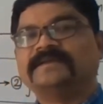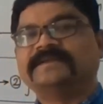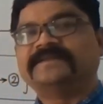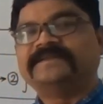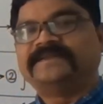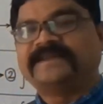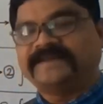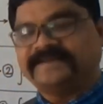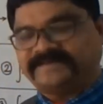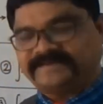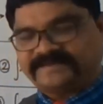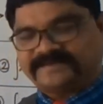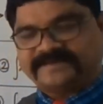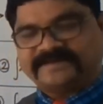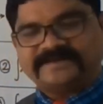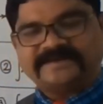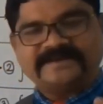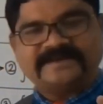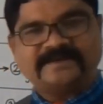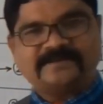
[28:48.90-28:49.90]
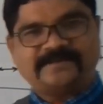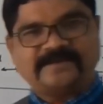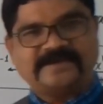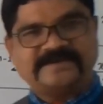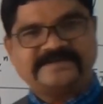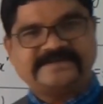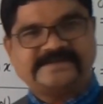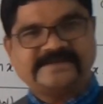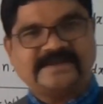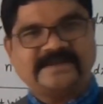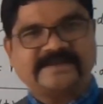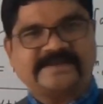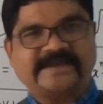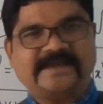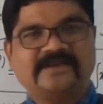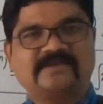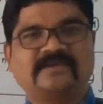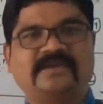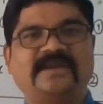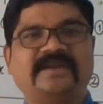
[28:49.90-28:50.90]
This differential
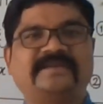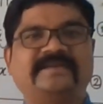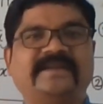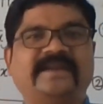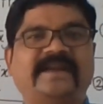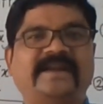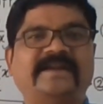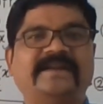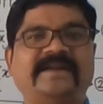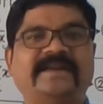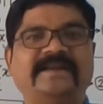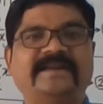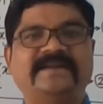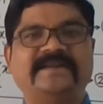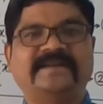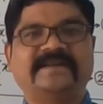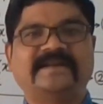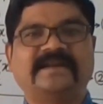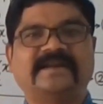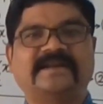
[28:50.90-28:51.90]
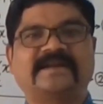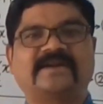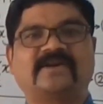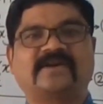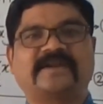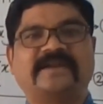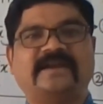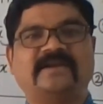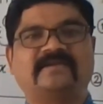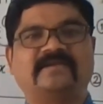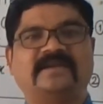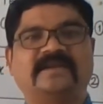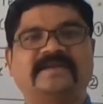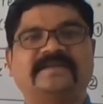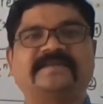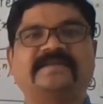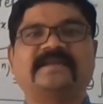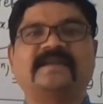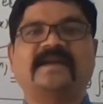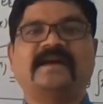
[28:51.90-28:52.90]
calculus and integral
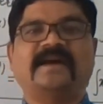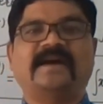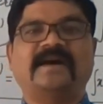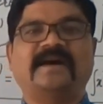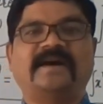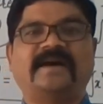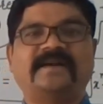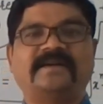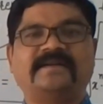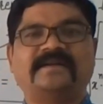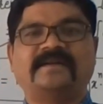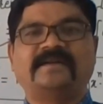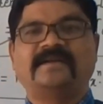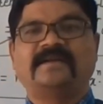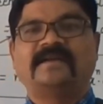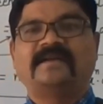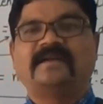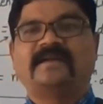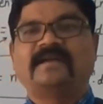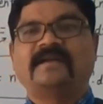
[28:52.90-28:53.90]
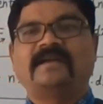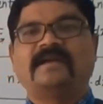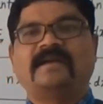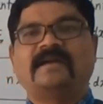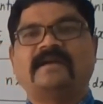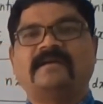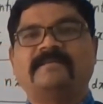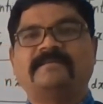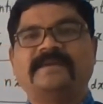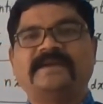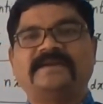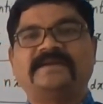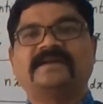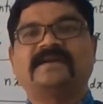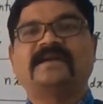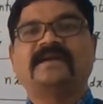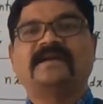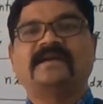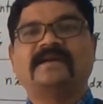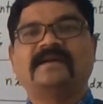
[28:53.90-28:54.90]
calculus are
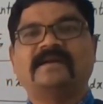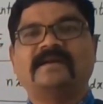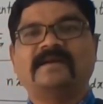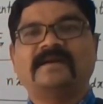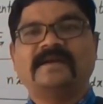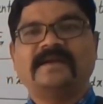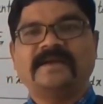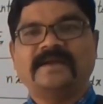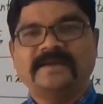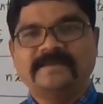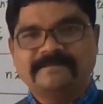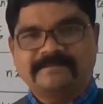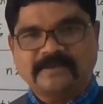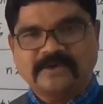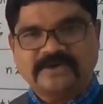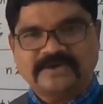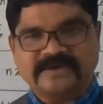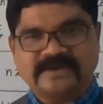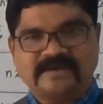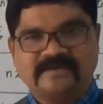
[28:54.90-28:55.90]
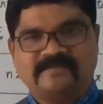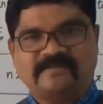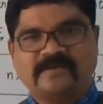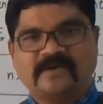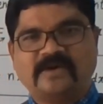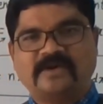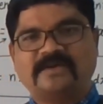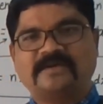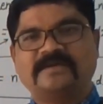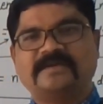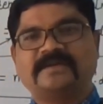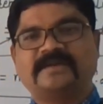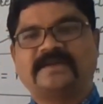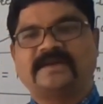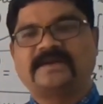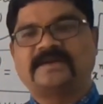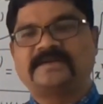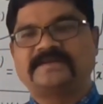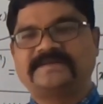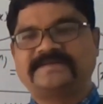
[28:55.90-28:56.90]
bit important for
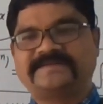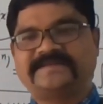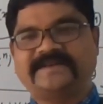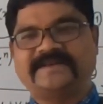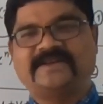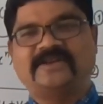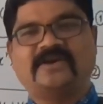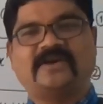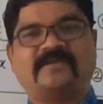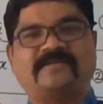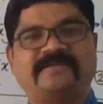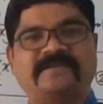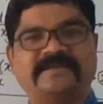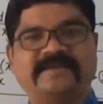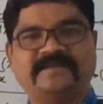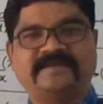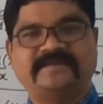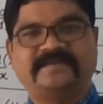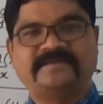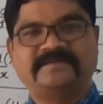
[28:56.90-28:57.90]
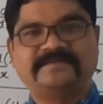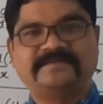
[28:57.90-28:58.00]
the study of physics.